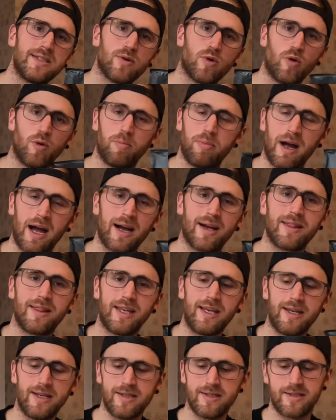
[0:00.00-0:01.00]
or pack
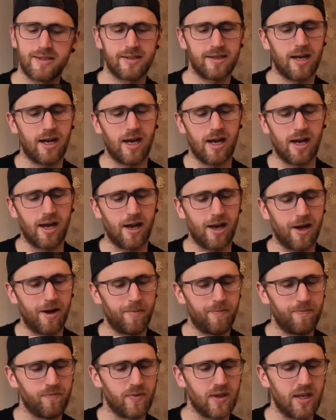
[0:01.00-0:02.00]
these
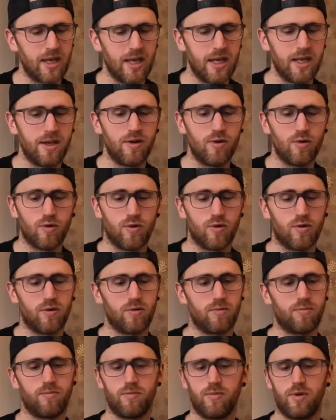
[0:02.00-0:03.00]
in your
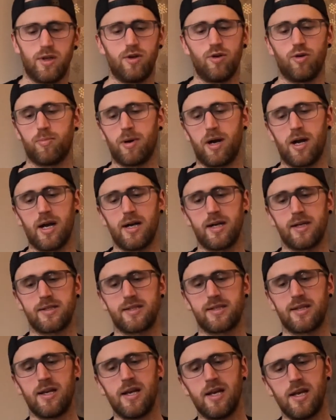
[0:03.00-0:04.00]

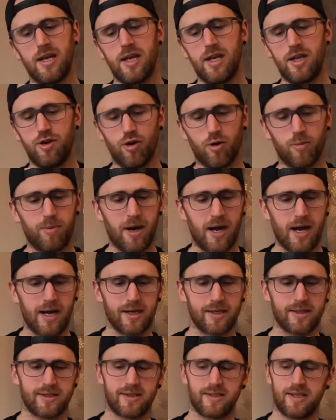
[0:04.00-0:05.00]
bags, in your
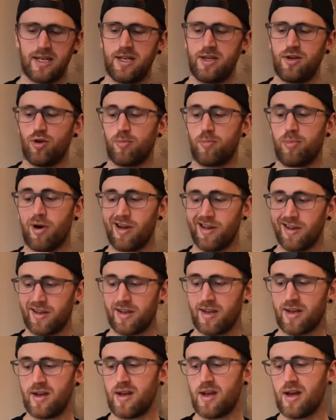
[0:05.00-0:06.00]
packs, in your
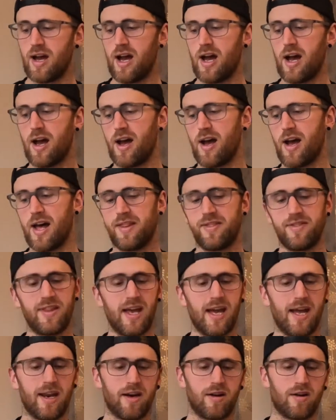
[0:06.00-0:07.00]
bike, and
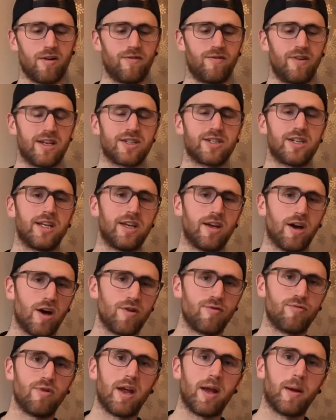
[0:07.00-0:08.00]
then kind of literally
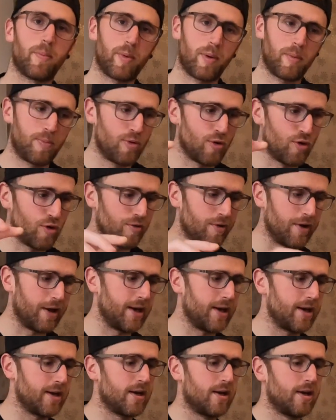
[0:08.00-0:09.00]
unrip, pour
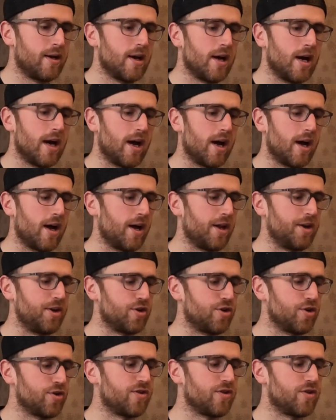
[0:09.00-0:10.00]
in, and
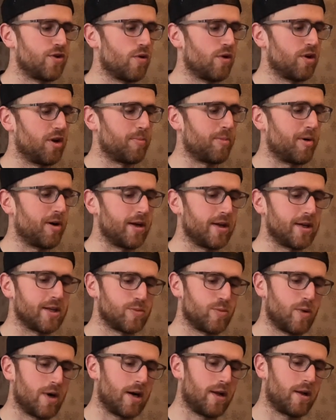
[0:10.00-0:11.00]
you're good to go on the bike as
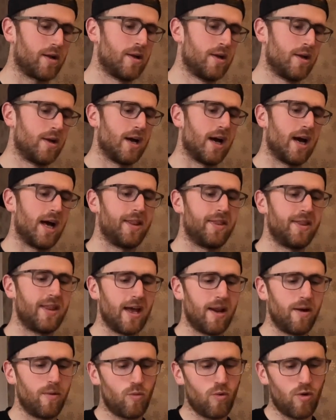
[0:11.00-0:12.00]
well. And
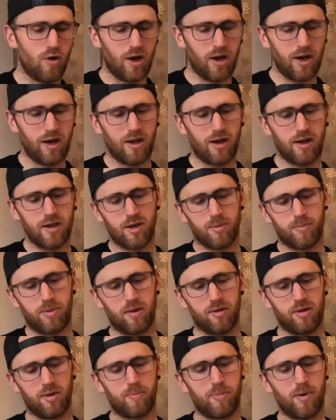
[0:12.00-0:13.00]
then what I like
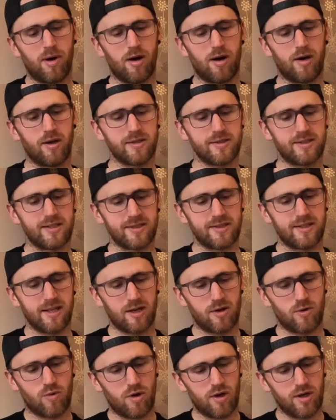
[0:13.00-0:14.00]
about the bars is they're
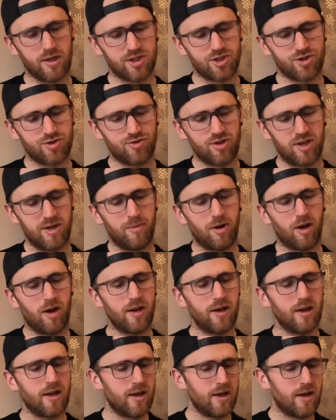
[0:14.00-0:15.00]
quite
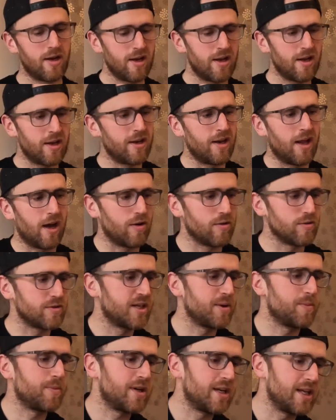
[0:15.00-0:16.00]
streamlined. Now
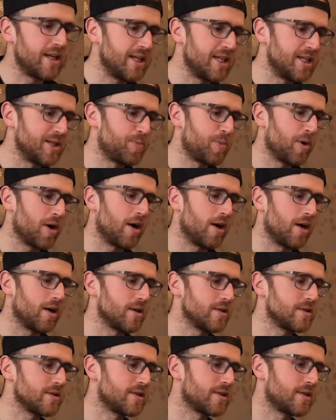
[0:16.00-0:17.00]
typically these
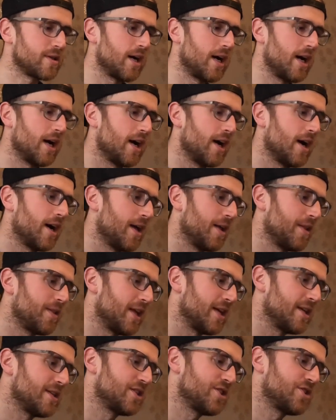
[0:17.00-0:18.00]
bars,
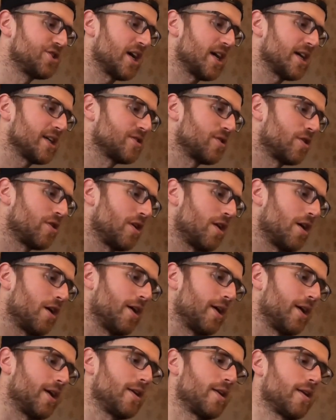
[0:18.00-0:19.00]
they suggest
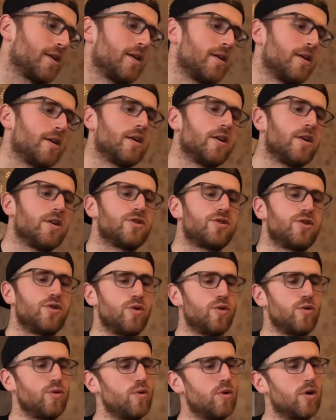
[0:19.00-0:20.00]
online
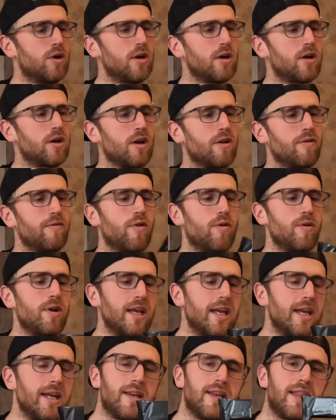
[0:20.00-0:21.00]
to kind of only
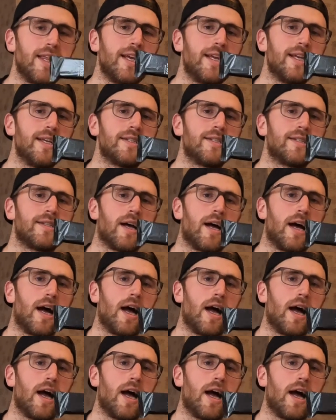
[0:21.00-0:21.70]
eat these